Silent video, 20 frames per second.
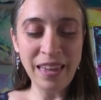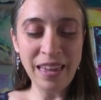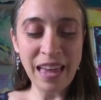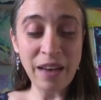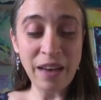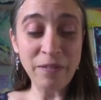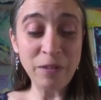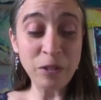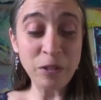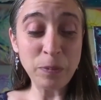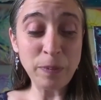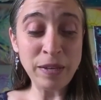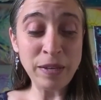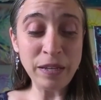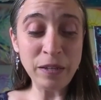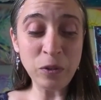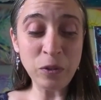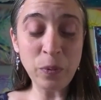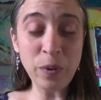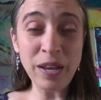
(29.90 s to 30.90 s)
After
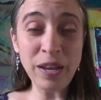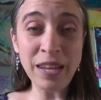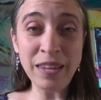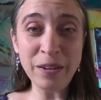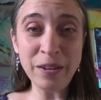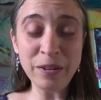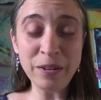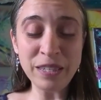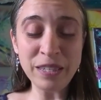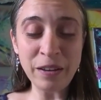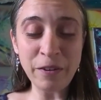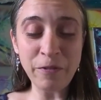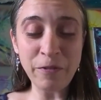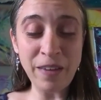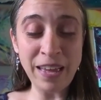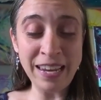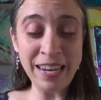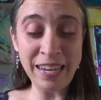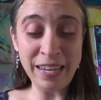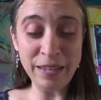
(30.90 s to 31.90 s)
spending 20 years in a
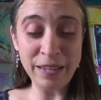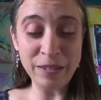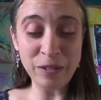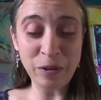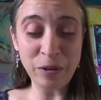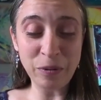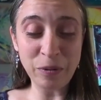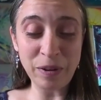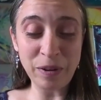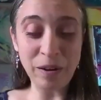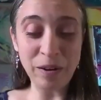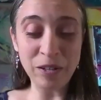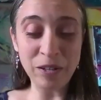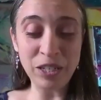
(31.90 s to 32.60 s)
finance career,